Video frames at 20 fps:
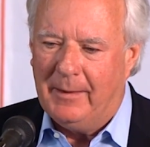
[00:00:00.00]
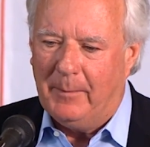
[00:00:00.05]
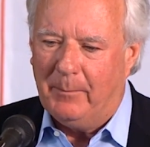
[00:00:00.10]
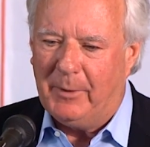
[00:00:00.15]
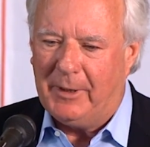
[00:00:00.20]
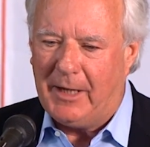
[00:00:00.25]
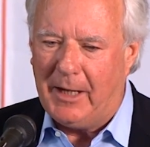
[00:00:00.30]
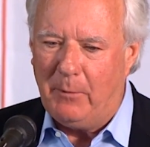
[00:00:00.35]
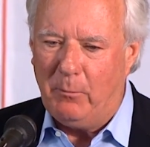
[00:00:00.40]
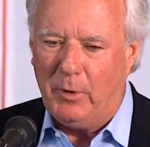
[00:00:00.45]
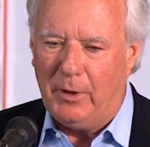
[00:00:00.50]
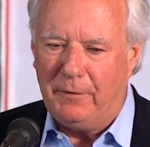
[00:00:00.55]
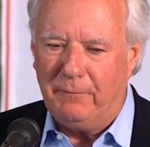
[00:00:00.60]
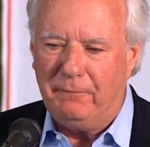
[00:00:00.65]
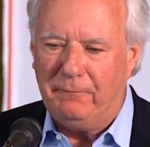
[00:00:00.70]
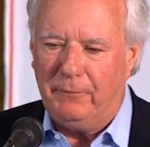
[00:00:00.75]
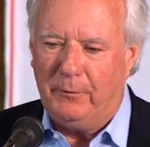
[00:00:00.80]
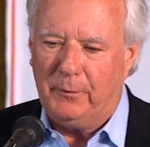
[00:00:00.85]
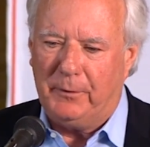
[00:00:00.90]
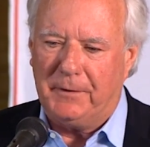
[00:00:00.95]
But I want to
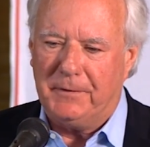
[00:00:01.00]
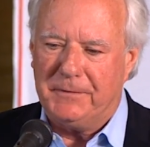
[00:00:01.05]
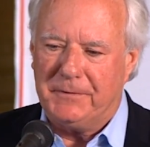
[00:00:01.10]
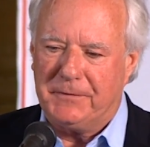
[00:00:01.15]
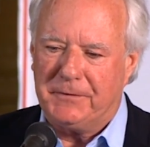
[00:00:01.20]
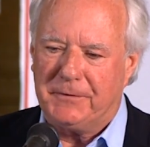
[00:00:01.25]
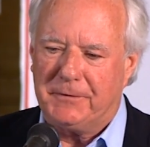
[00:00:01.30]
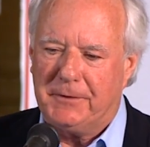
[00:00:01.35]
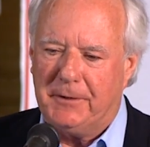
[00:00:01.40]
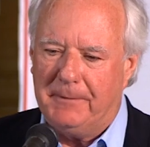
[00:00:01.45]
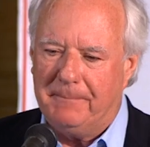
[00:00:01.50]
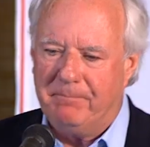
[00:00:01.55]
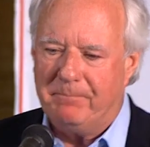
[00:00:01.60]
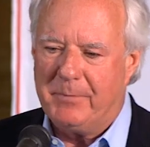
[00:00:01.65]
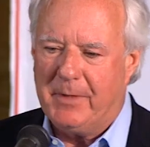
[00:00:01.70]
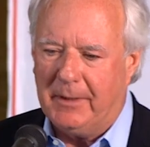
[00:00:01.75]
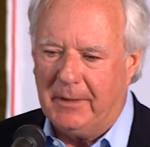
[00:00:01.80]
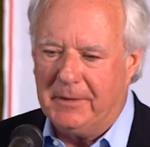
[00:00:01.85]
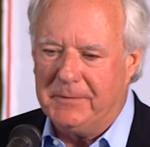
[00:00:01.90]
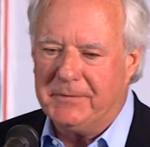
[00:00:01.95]
focus
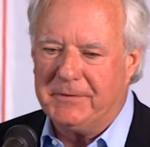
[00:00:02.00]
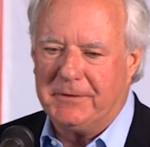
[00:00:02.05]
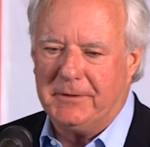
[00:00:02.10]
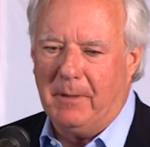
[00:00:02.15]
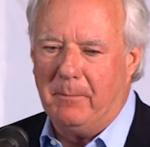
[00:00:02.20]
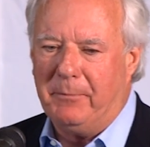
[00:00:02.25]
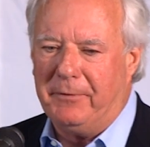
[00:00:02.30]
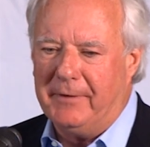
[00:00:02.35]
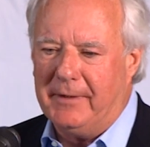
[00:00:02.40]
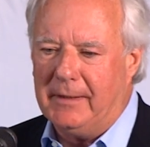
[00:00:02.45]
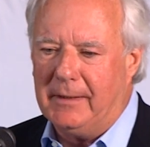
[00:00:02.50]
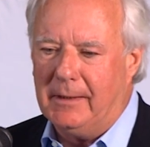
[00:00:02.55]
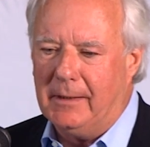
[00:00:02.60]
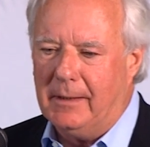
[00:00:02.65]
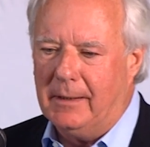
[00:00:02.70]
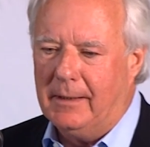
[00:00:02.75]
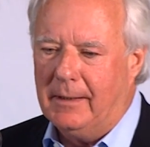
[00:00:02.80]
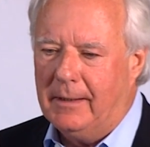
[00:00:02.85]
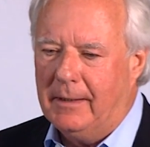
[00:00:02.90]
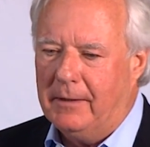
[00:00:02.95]
on
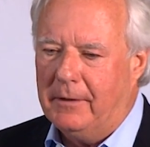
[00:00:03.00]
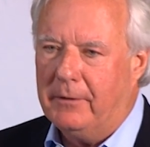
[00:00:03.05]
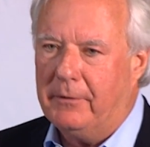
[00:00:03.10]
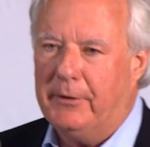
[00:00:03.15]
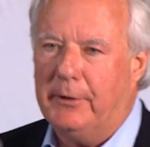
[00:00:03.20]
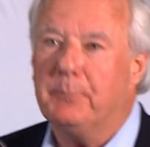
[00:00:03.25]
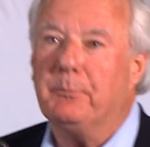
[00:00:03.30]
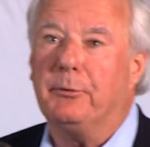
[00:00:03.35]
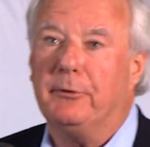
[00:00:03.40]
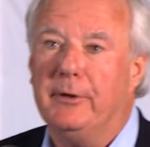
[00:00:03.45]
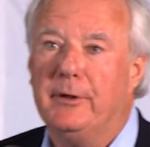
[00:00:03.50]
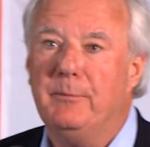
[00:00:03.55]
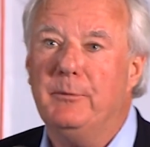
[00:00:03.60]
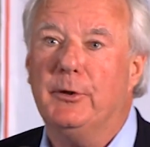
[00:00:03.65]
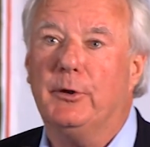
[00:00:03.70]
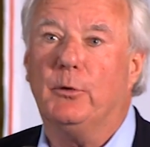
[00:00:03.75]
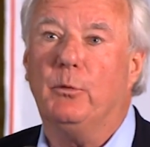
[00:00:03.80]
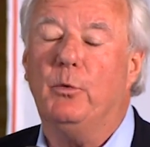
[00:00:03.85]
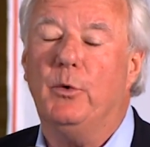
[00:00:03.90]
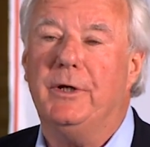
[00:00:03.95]
something that
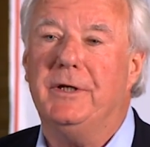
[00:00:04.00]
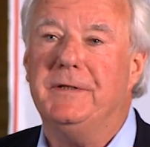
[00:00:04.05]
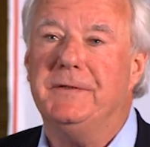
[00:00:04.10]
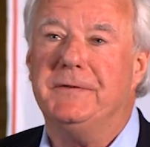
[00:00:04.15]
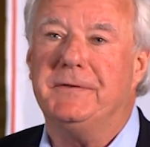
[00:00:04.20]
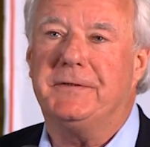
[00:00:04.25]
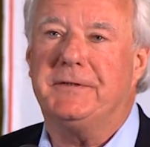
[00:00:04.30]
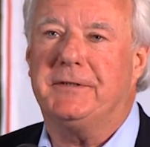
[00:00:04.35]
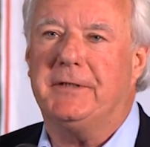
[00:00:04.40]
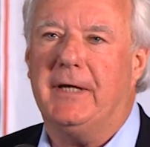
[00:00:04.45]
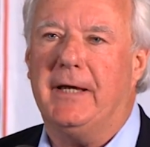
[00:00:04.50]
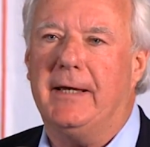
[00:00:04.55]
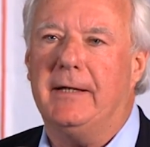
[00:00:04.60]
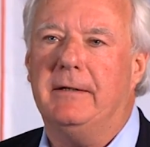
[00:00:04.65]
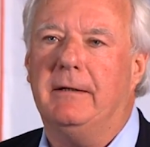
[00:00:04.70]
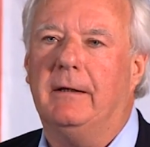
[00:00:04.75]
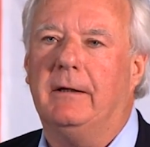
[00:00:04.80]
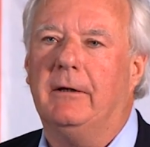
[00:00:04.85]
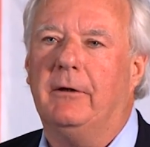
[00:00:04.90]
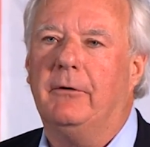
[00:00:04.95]
Premier Wynne
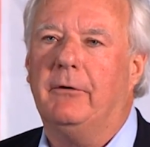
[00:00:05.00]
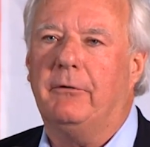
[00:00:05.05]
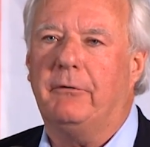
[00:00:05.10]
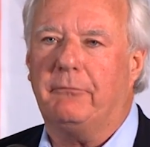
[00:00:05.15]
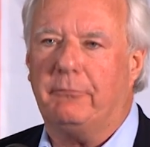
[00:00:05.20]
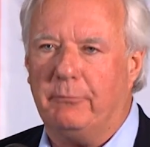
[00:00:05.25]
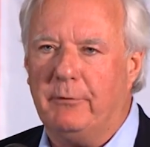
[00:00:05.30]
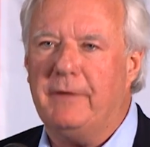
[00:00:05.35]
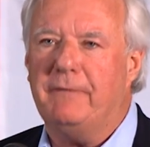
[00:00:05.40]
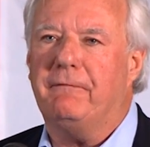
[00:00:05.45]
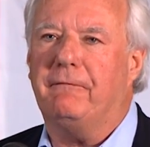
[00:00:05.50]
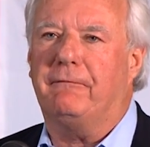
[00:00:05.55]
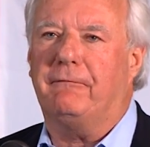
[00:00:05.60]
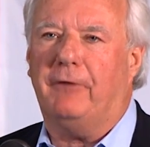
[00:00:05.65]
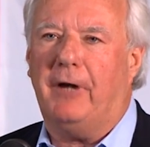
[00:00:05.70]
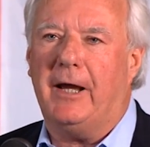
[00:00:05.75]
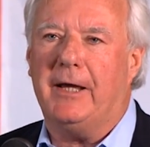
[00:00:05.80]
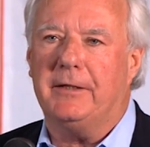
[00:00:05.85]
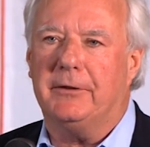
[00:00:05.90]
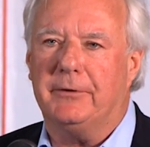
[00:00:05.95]
said 3
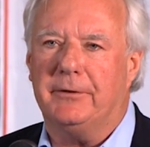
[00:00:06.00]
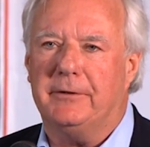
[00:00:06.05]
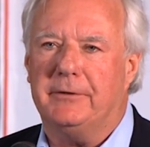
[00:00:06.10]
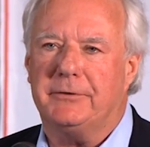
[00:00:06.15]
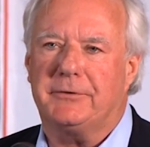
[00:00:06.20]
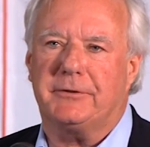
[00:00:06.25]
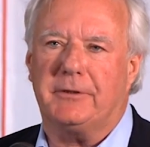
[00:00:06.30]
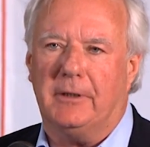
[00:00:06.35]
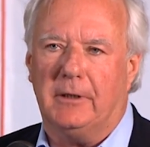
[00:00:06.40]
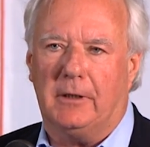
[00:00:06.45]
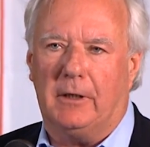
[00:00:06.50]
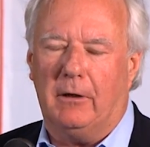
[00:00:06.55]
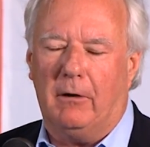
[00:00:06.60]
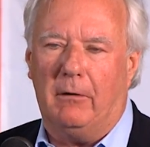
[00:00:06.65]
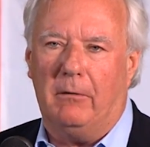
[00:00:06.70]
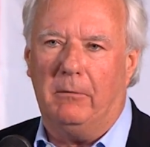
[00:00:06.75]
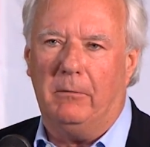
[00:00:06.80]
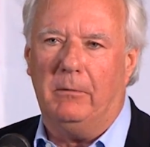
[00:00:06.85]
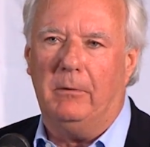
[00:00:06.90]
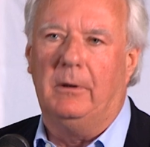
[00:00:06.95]
Fridays
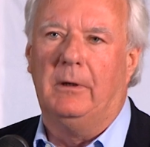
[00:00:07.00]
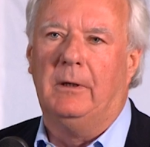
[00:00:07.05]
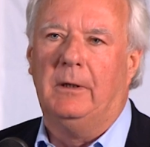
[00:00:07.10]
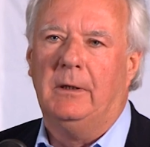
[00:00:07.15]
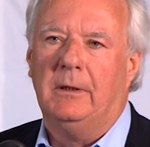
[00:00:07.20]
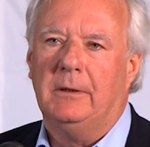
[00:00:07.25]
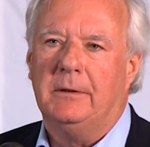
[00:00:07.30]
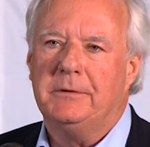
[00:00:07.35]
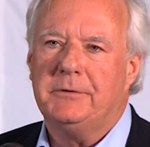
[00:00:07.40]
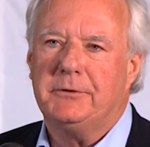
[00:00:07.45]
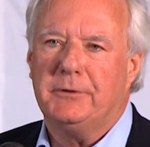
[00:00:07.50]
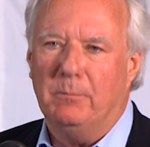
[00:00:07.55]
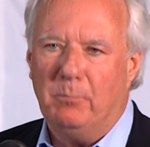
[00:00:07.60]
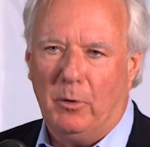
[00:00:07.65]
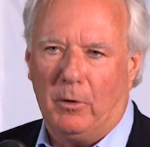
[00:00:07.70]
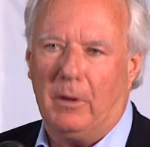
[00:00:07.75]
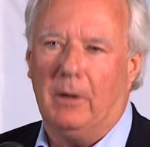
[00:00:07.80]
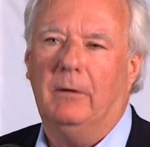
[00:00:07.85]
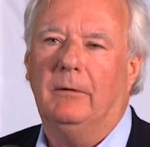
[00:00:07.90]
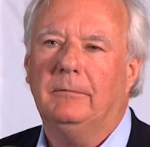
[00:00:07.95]
ago
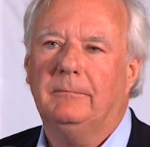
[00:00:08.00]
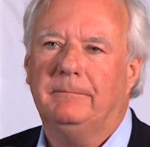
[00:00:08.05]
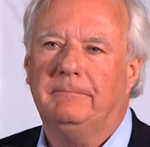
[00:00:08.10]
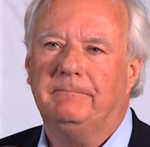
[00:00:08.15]
tomorrow.